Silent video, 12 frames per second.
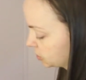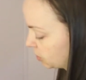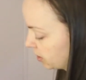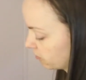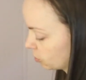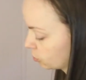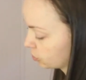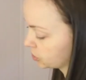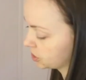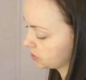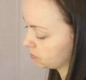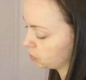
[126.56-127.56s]
one of
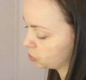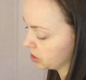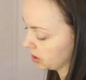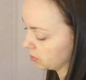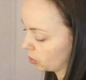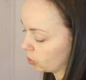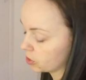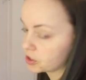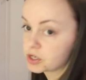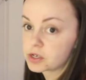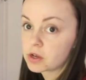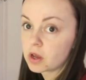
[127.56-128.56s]
those pudding
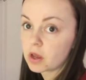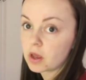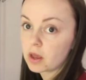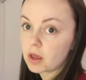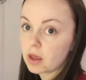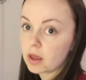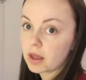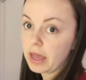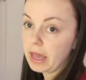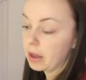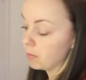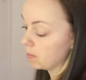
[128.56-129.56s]
pots,
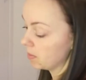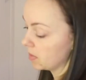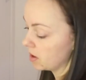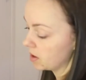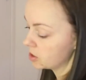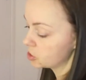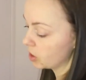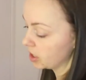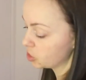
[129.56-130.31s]
so that